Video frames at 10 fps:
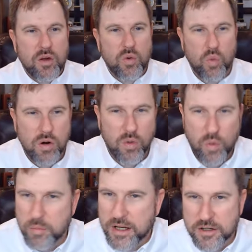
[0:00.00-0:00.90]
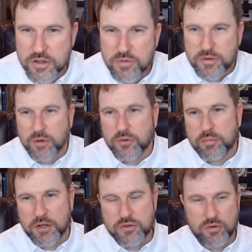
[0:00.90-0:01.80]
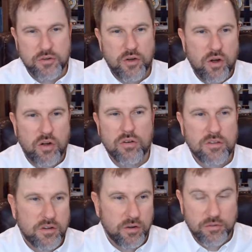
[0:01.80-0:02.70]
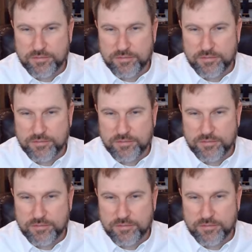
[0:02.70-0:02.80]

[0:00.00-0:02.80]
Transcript: we're making you feel special. It's all, you know,